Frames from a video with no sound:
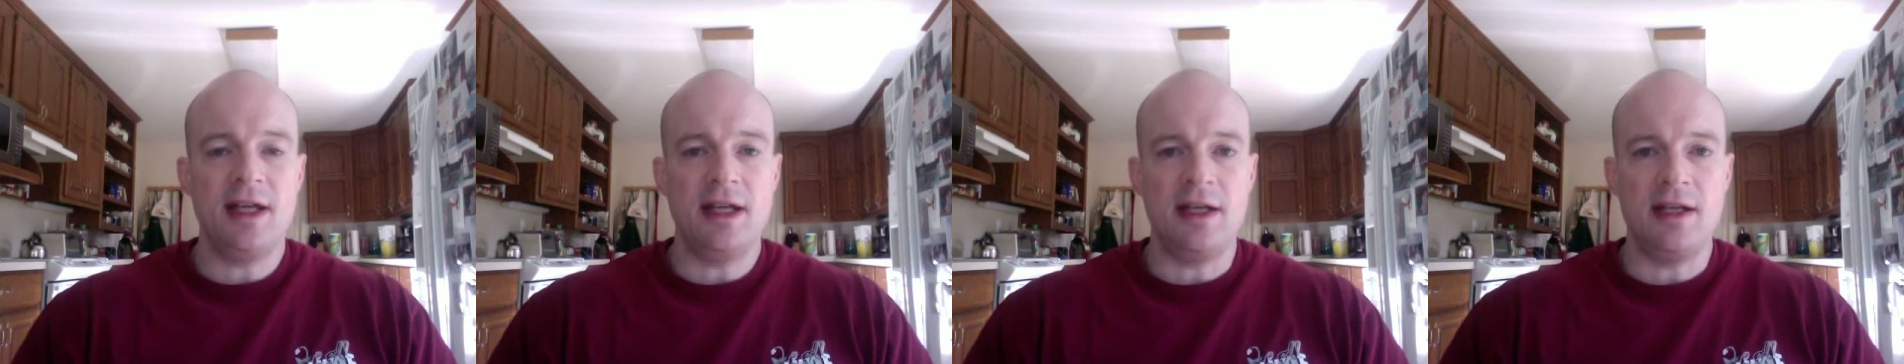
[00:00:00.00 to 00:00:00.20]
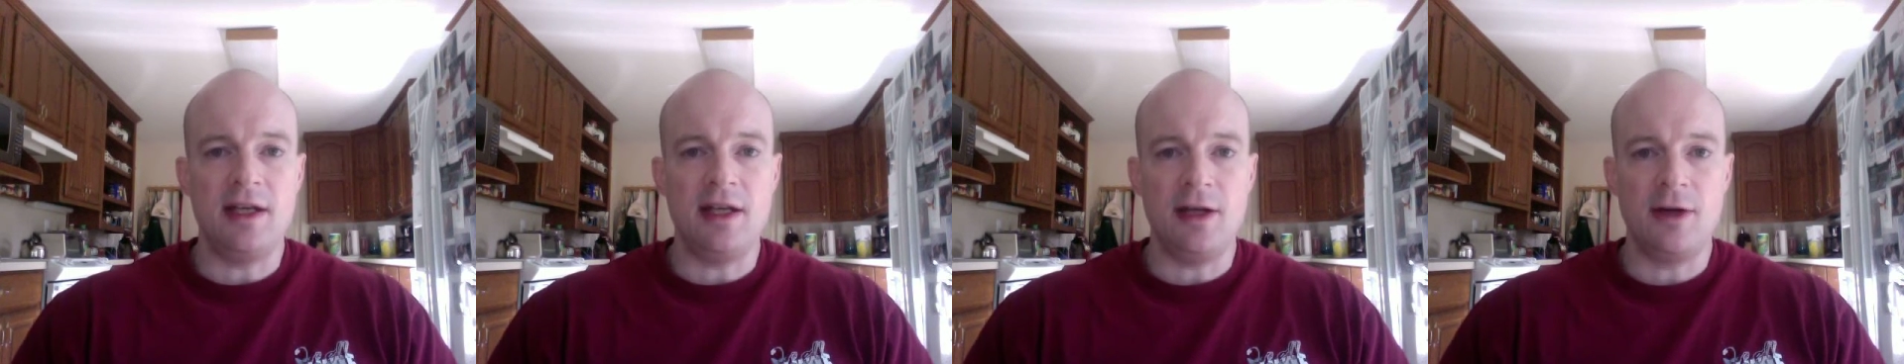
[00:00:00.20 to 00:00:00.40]

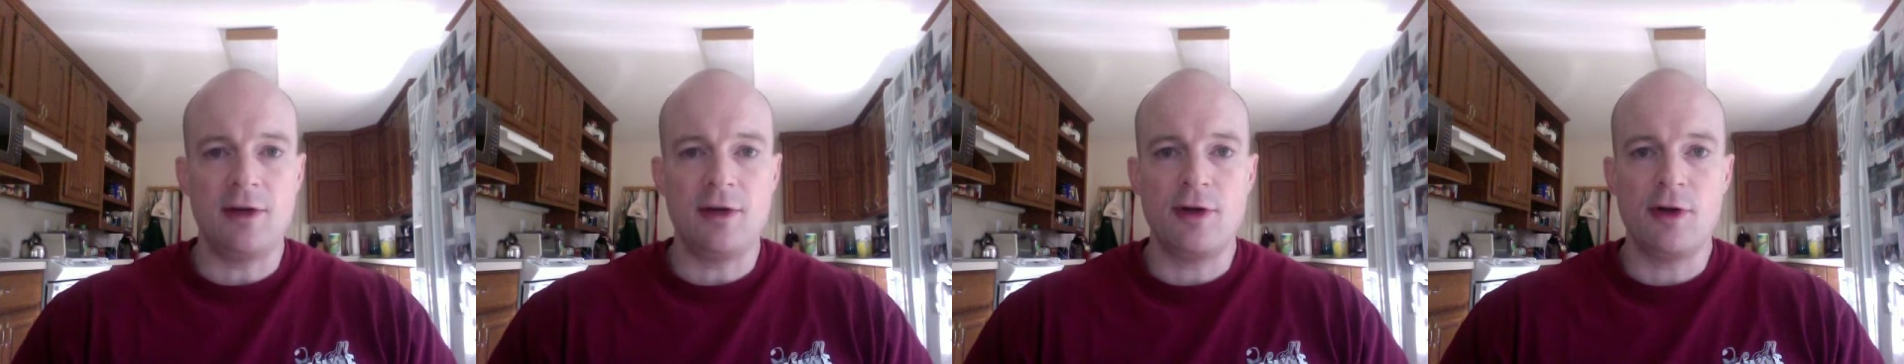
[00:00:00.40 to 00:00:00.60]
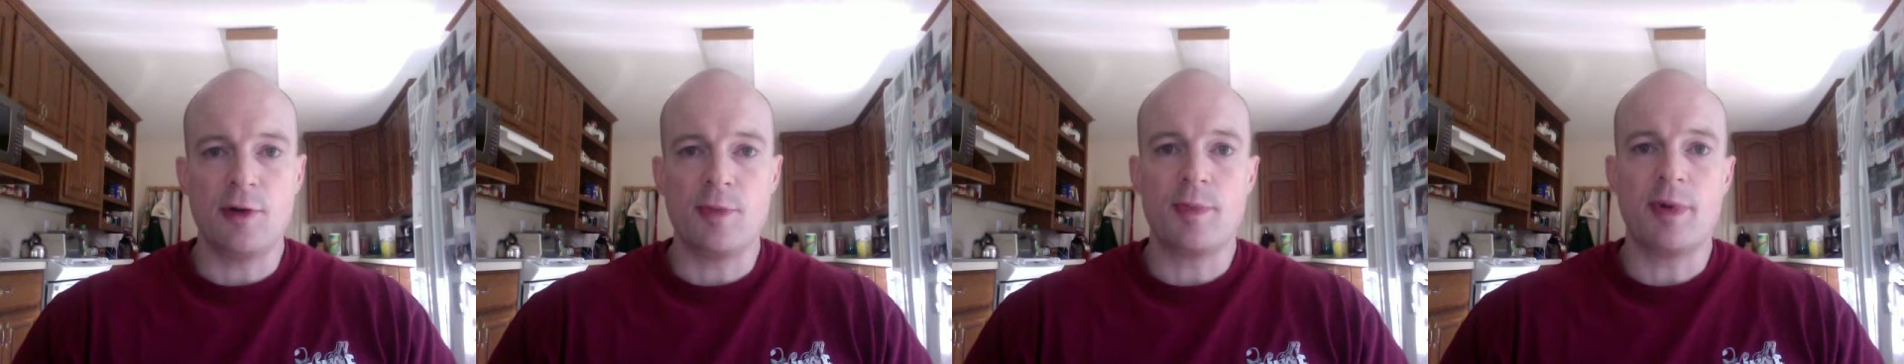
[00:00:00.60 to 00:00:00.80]
and near
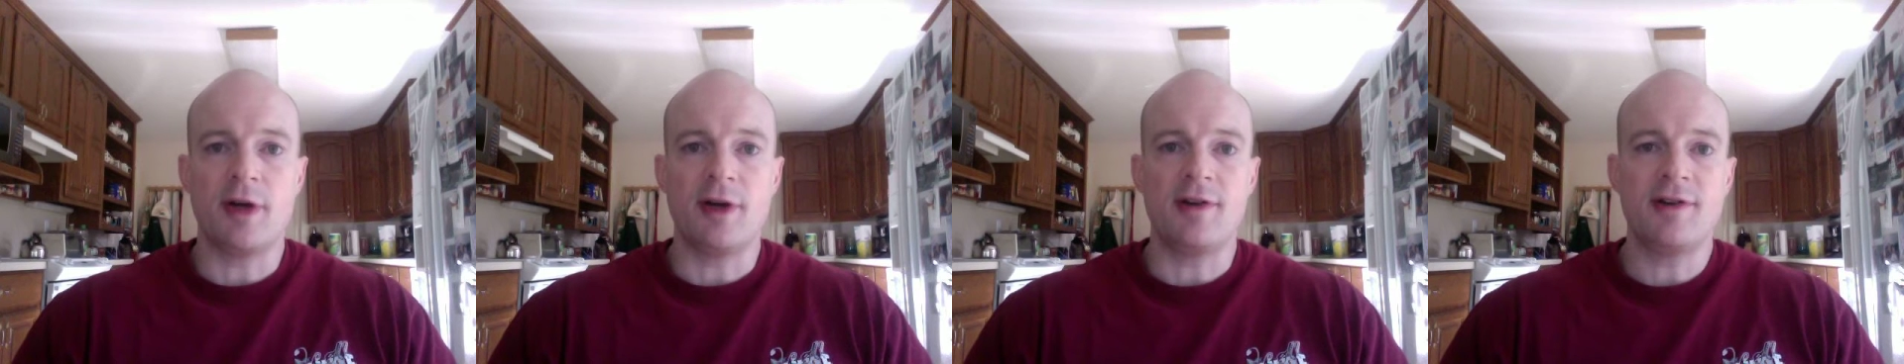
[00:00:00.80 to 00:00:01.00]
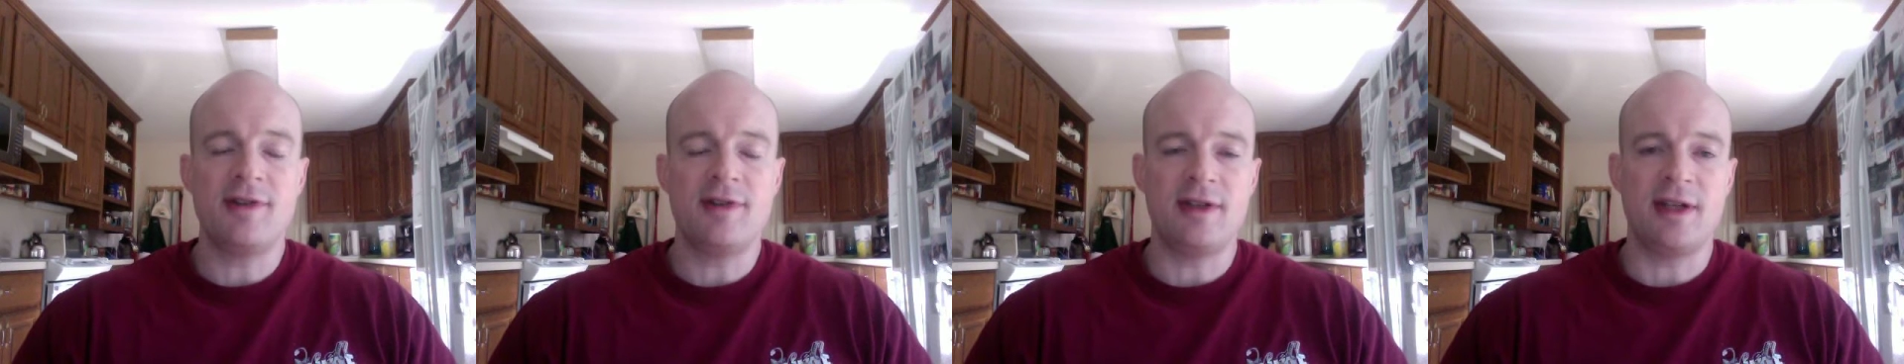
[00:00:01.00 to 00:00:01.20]
your
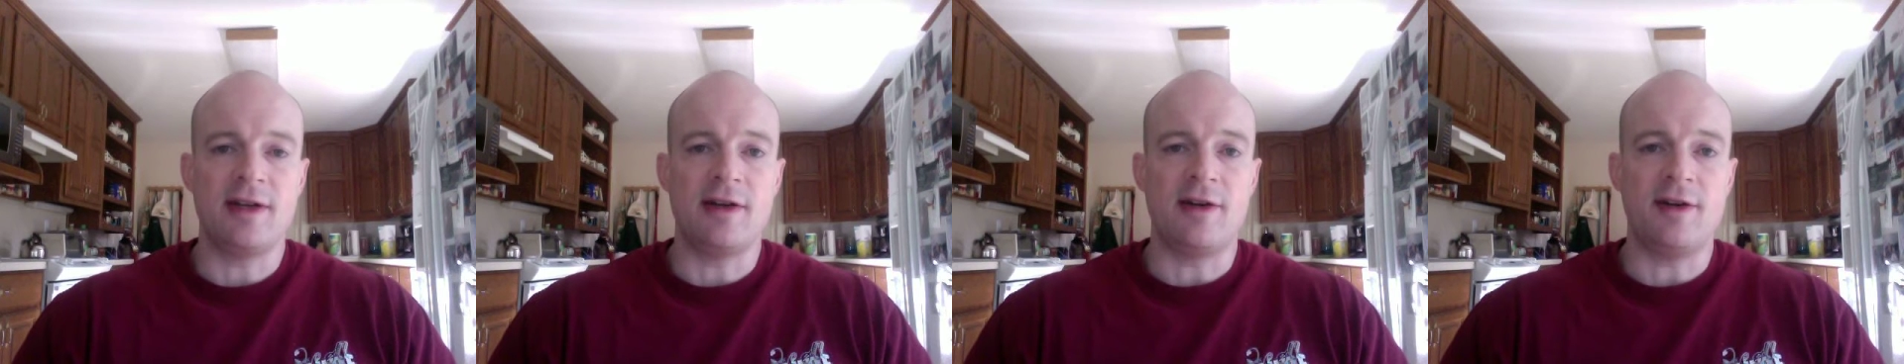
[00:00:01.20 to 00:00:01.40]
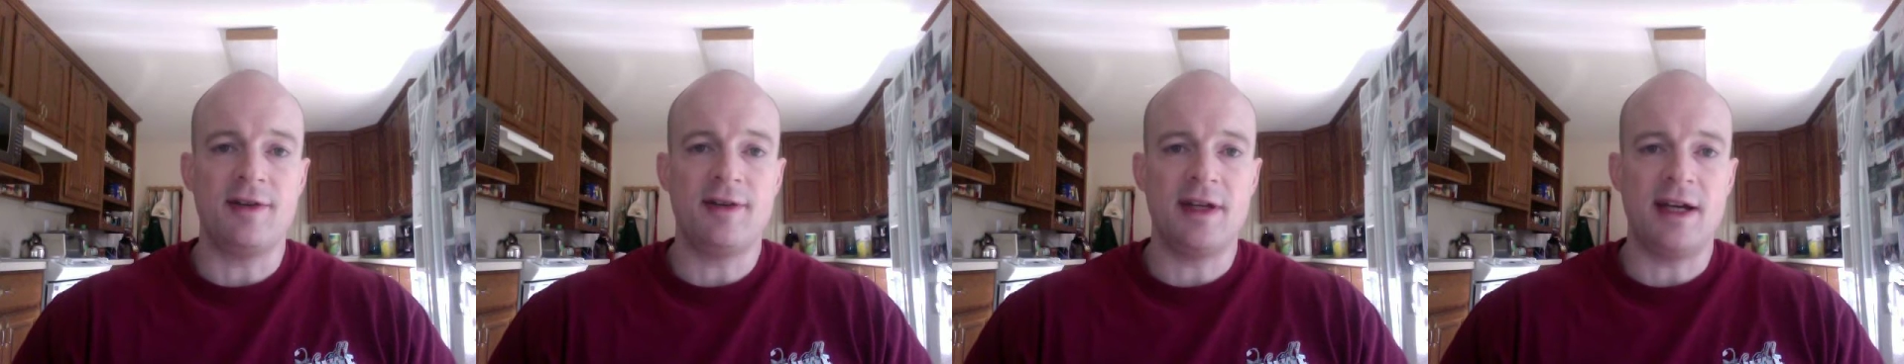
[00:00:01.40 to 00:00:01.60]
person
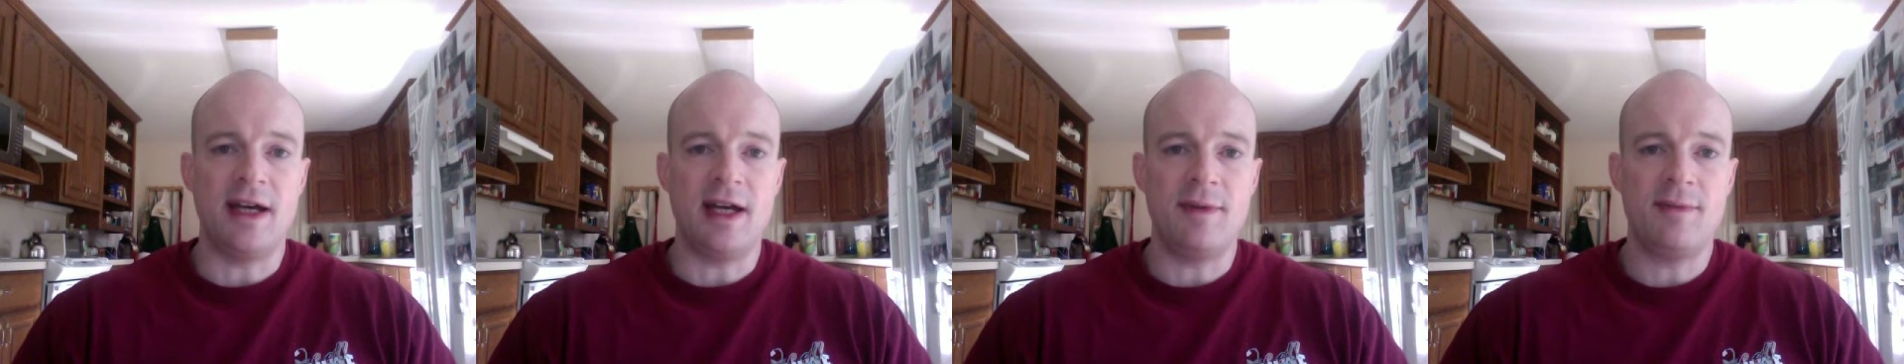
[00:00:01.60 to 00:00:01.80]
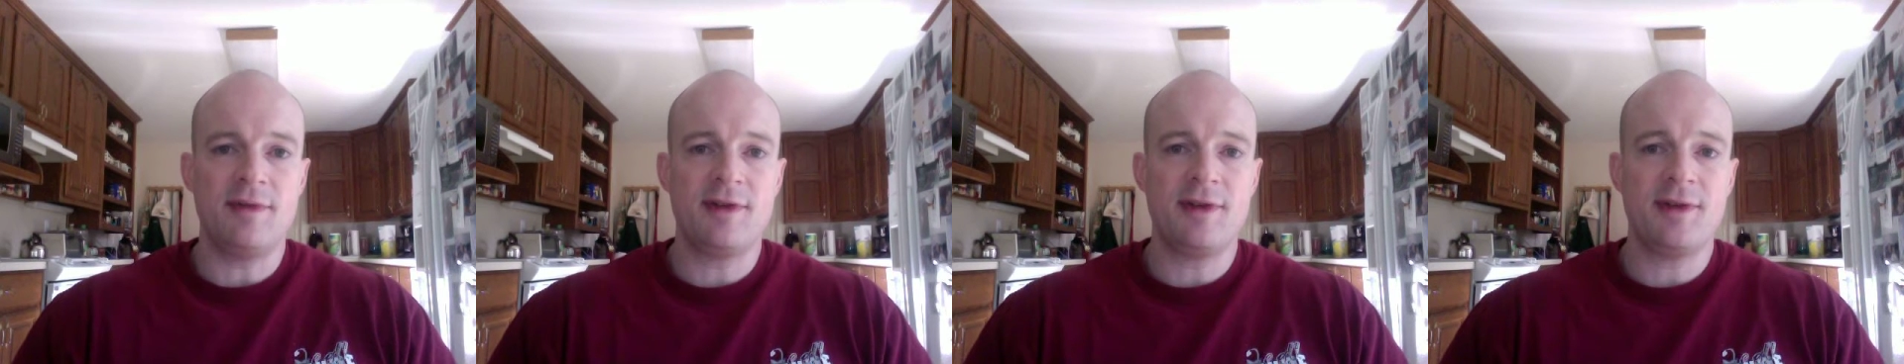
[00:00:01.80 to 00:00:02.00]
at all
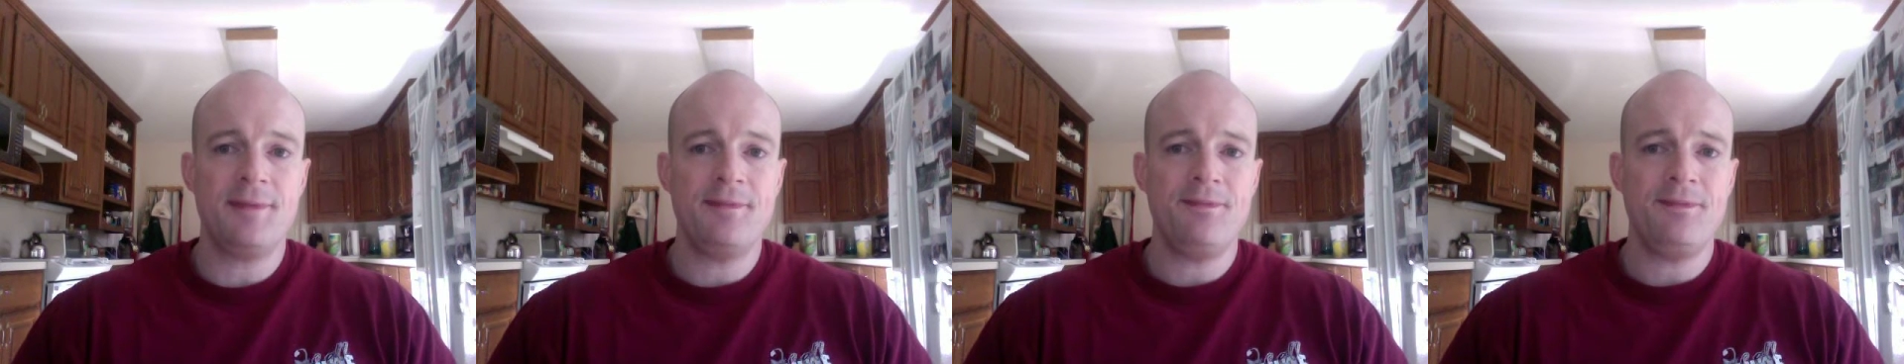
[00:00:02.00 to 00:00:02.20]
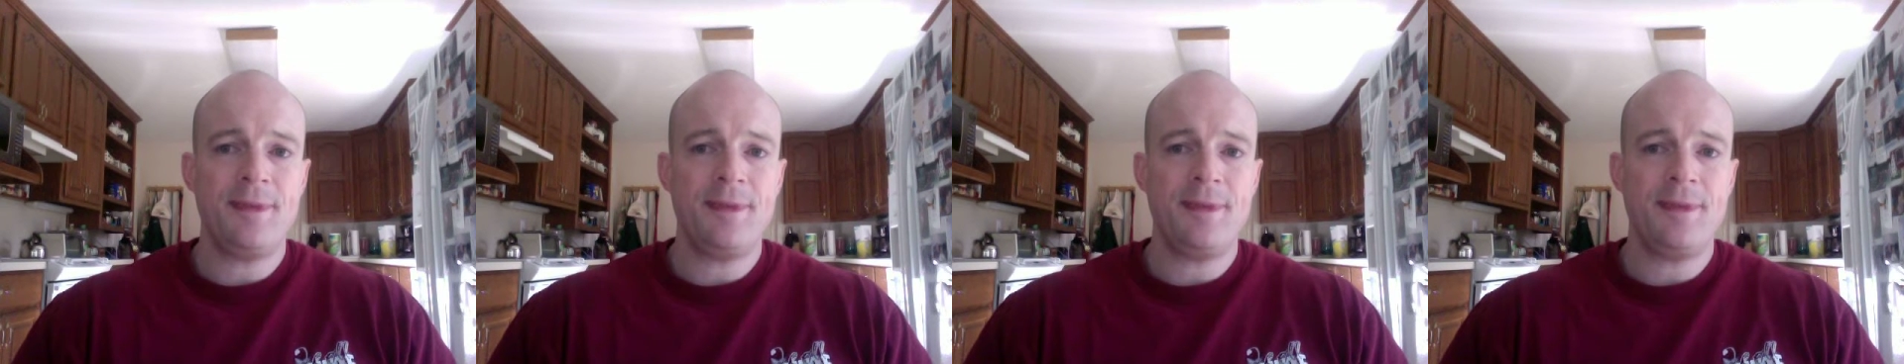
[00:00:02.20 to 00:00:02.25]
times.